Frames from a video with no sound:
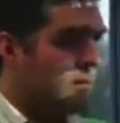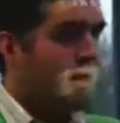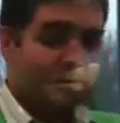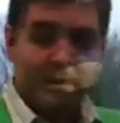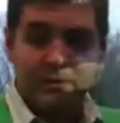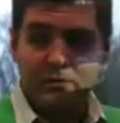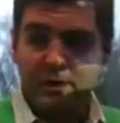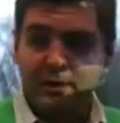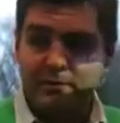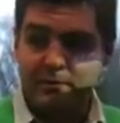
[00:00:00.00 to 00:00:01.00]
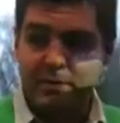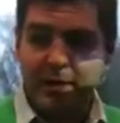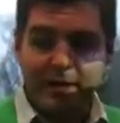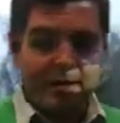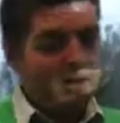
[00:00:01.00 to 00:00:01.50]
other phones as well do
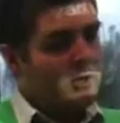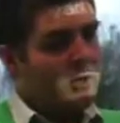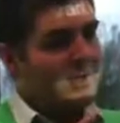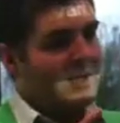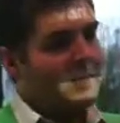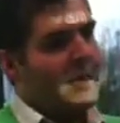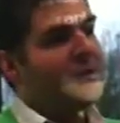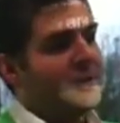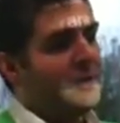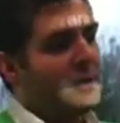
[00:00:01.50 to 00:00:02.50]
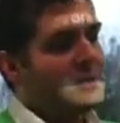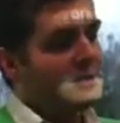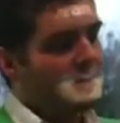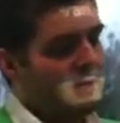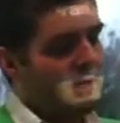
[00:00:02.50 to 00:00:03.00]
it, you can take a picture of this
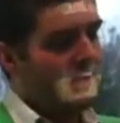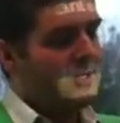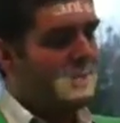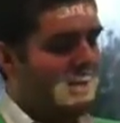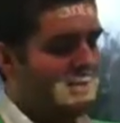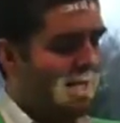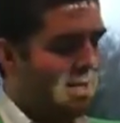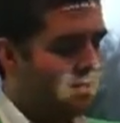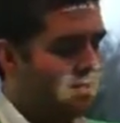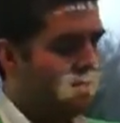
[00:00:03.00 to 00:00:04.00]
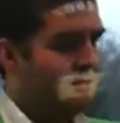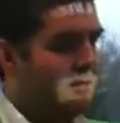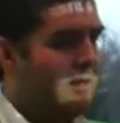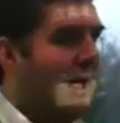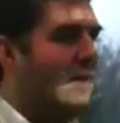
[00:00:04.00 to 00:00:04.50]
and it translates
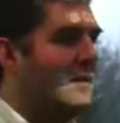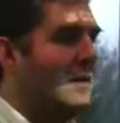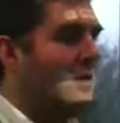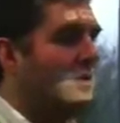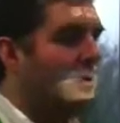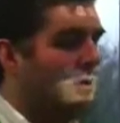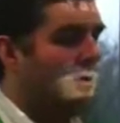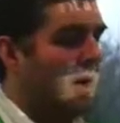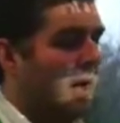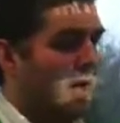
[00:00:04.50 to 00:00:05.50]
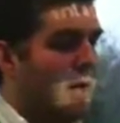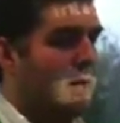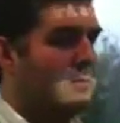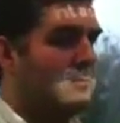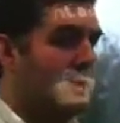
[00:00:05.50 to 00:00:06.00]
that into a
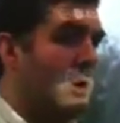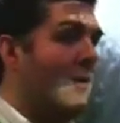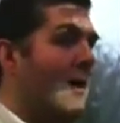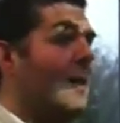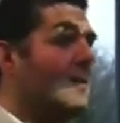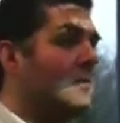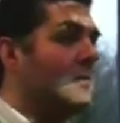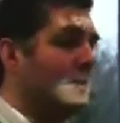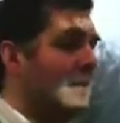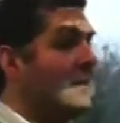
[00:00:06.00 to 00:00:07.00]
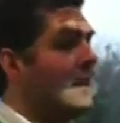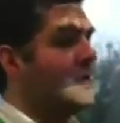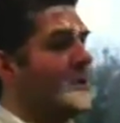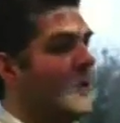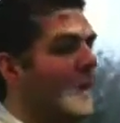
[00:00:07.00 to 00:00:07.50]
URL, which then
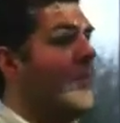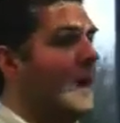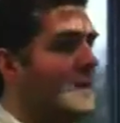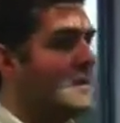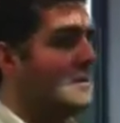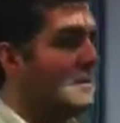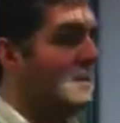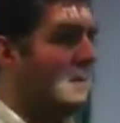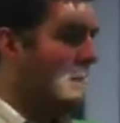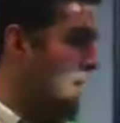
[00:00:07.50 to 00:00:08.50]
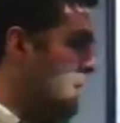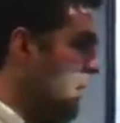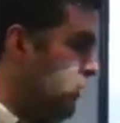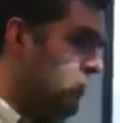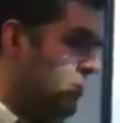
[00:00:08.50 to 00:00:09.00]
takes you to a web page.
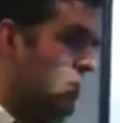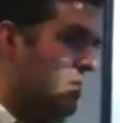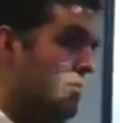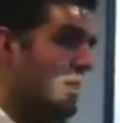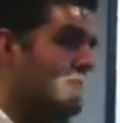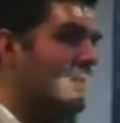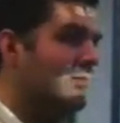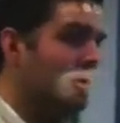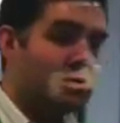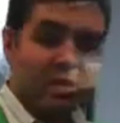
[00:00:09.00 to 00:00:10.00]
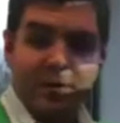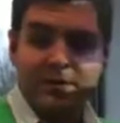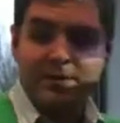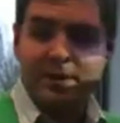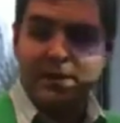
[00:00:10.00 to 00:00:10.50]
So it's pretty simple stuff.
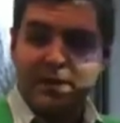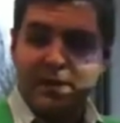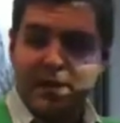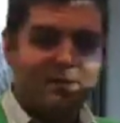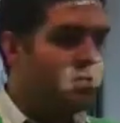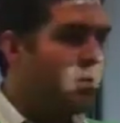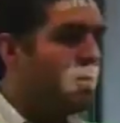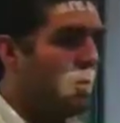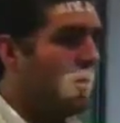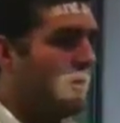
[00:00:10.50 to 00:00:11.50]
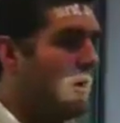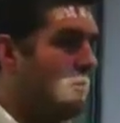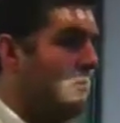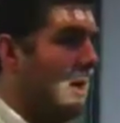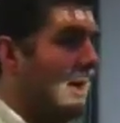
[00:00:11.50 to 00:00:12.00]
It's a new form of
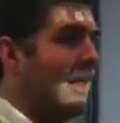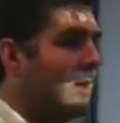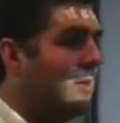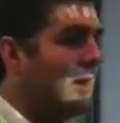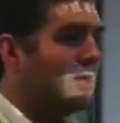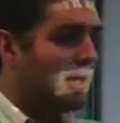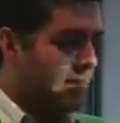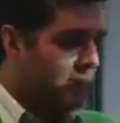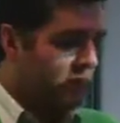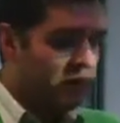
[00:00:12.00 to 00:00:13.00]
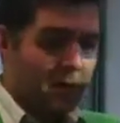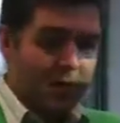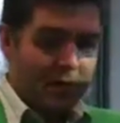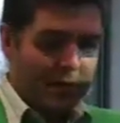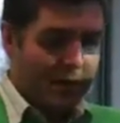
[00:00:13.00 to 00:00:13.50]
a link, basically. So
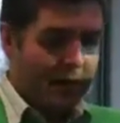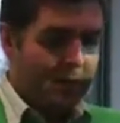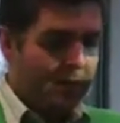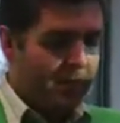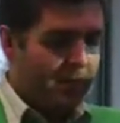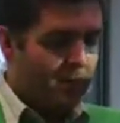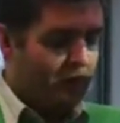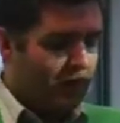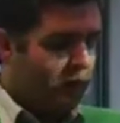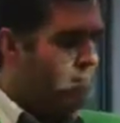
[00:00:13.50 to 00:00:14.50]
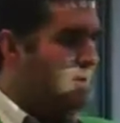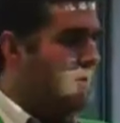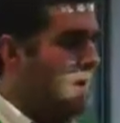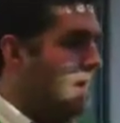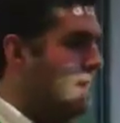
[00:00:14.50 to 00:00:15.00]
you take a picture of it and